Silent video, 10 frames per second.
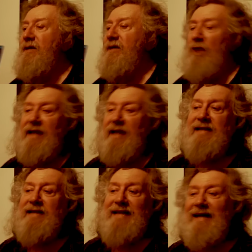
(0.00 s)
really
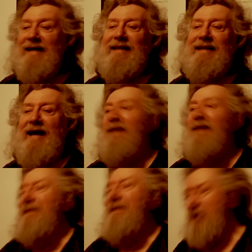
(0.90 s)
gets into
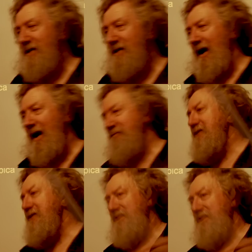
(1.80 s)
that. You can tell I'm
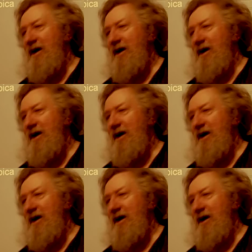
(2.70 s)
still stuck